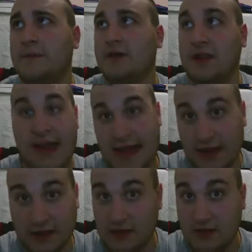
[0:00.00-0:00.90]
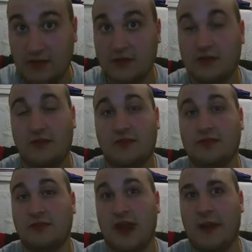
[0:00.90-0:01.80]
Aladdin?
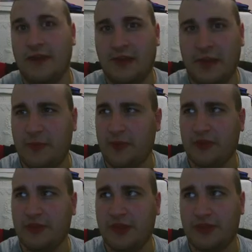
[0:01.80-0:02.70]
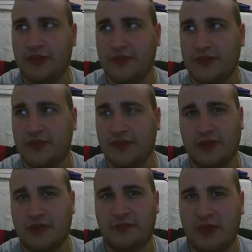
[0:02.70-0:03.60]
You know, how many people do you think could have
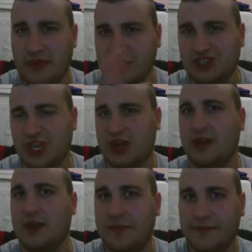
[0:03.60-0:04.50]
could have been the genie?